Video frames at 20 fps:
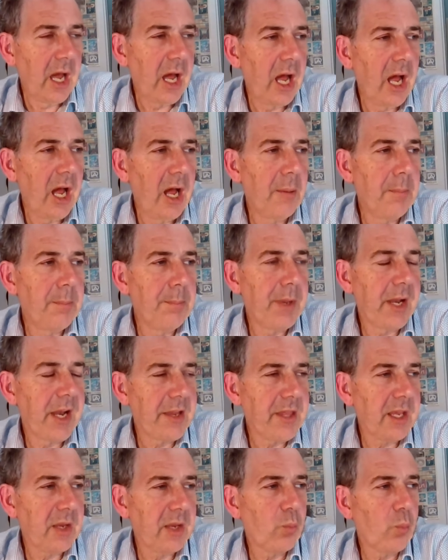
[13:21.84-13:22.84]
But I
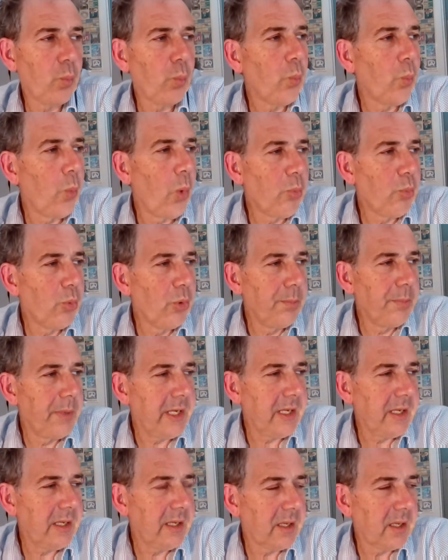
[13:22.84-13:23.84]
think what would
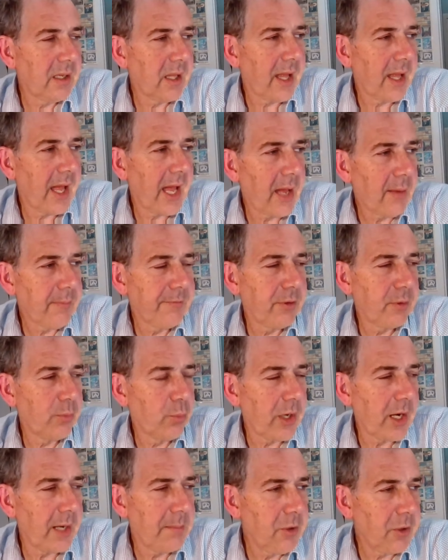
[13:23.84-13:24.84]
be helpful,
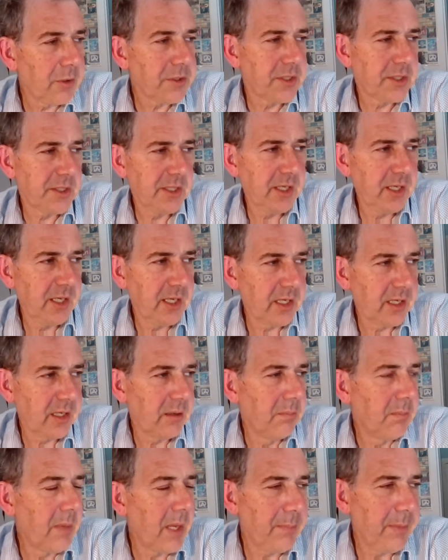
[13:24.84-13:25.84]
what I'm not
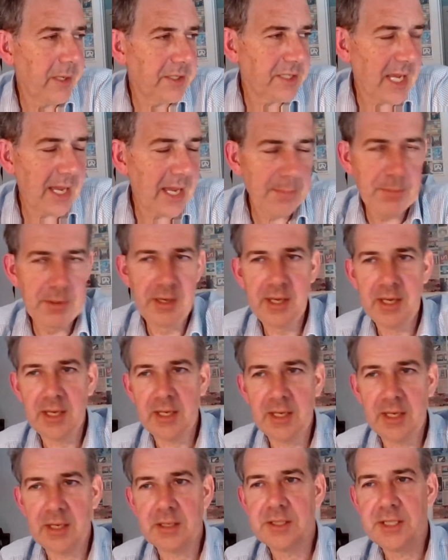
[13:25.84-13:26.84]
seeing, maybe it's
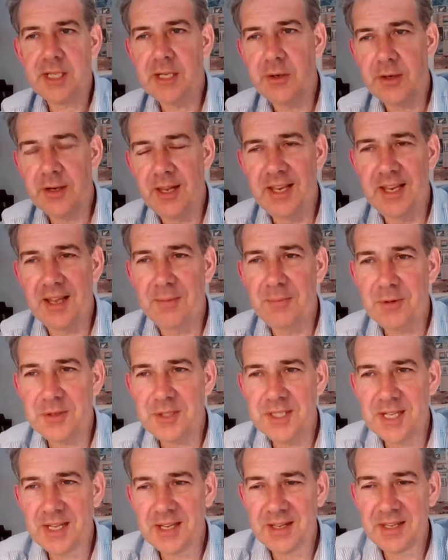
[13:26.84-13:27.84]
happening secretly, I'm not
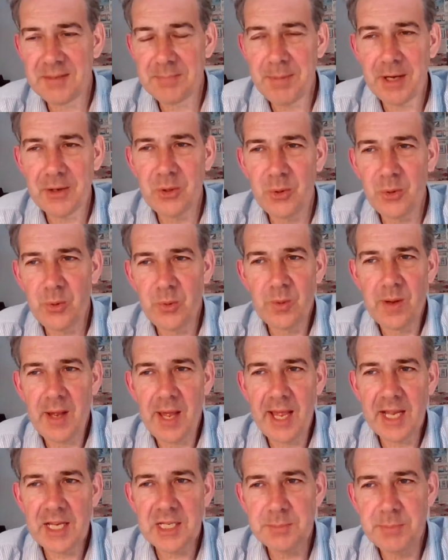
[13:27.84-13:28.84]
seeing in the Baku
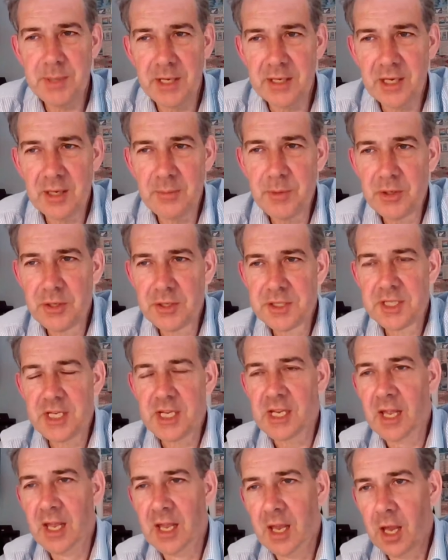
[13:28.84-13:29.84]
expert
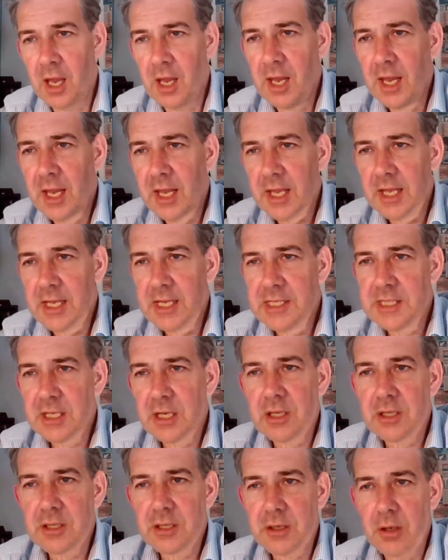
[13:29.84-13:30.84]
community, is
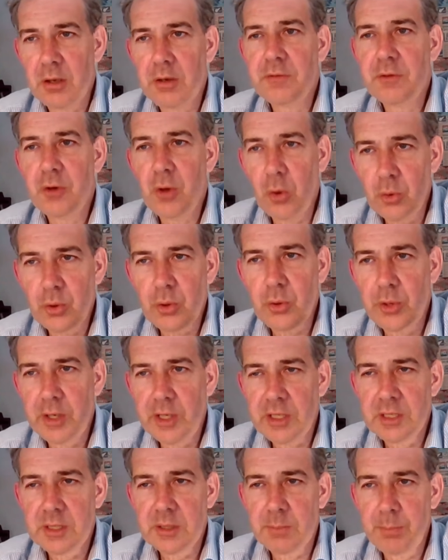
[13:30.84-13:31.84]
kind of
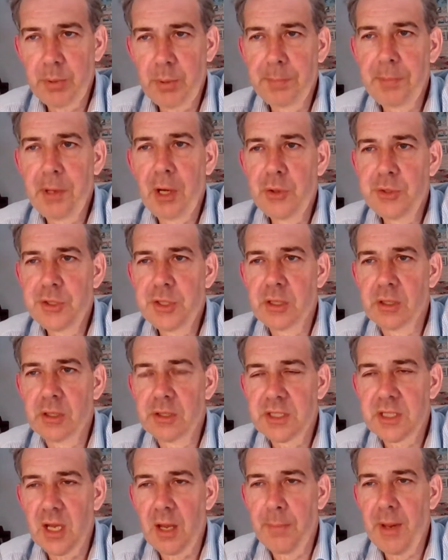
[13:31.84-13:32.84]
concrete
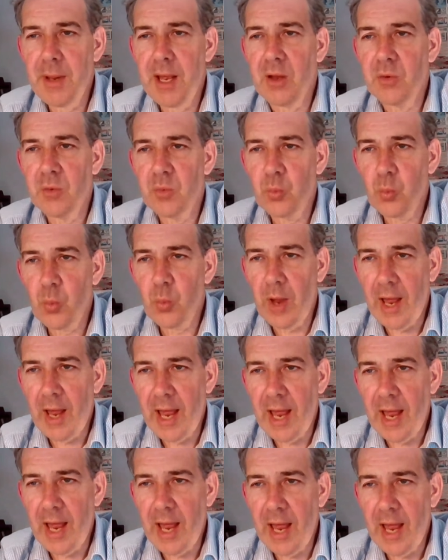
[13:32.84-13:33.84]
proposals about
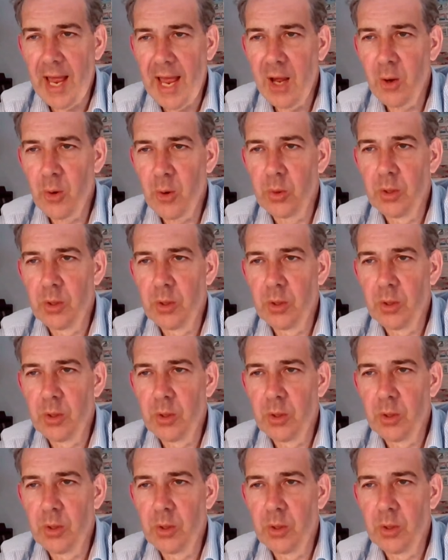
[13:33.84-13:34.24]
how